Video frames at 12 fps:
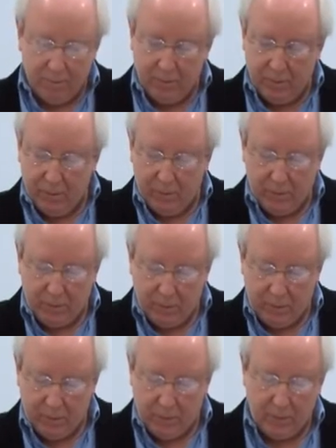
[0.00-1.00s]

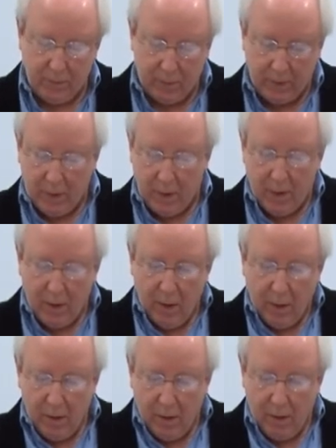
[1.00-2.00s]

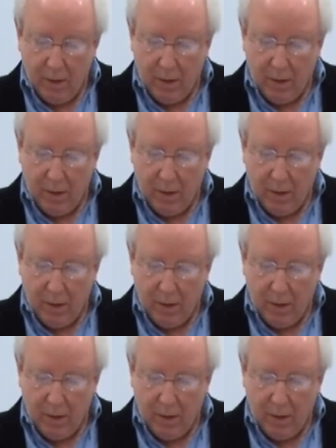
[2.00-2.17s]
[no speech]